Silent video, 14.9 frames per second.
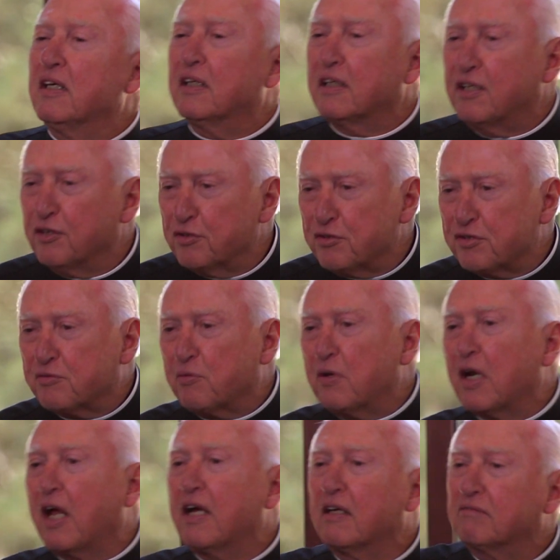Here's
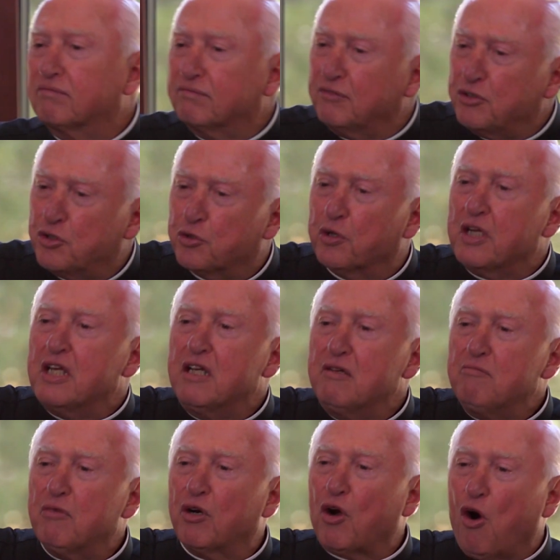what I
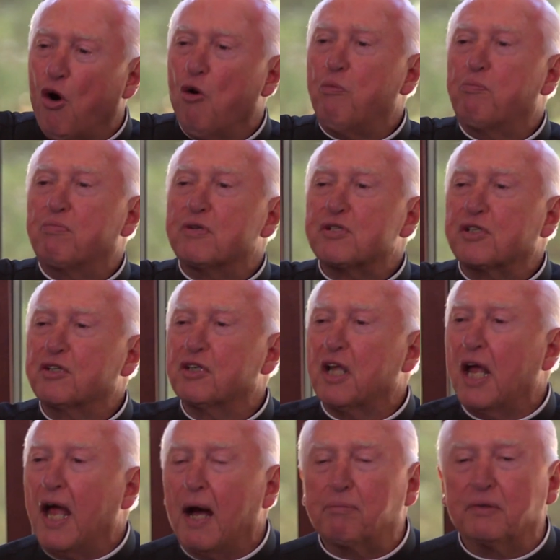dream or hope is going to
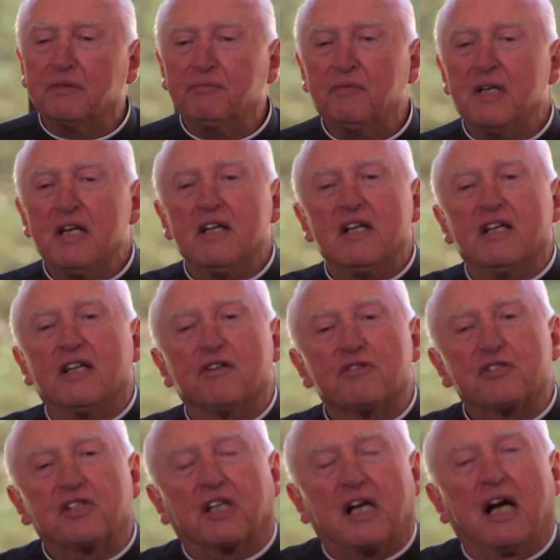happen.
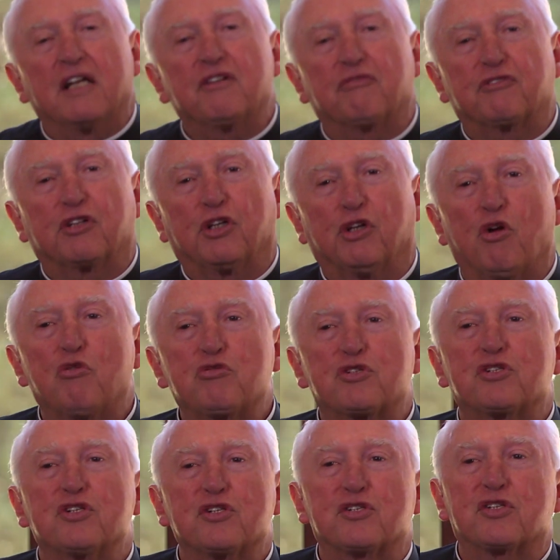Here's the kind of
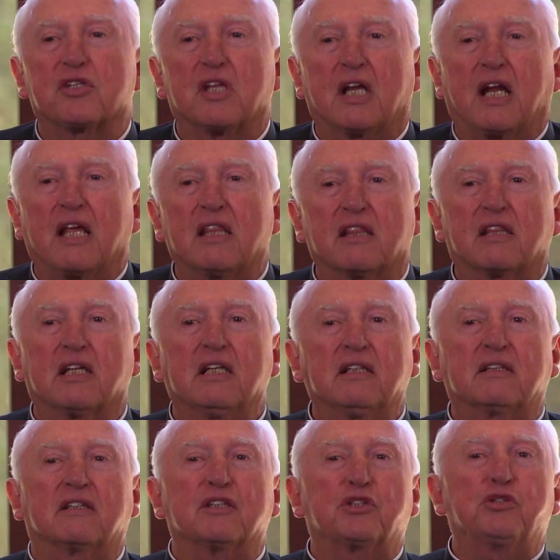closeness that I
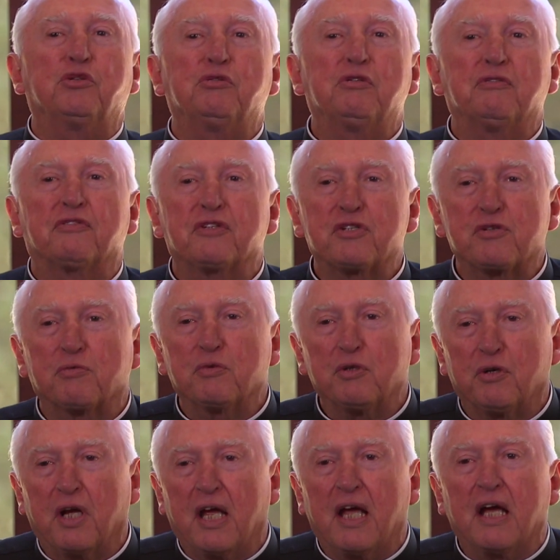think the two of us will
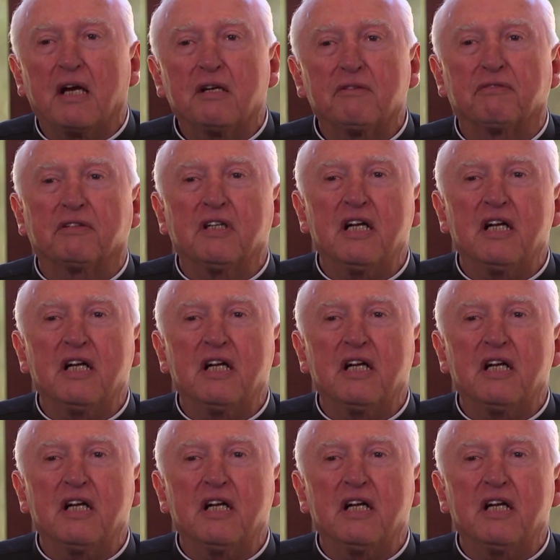have.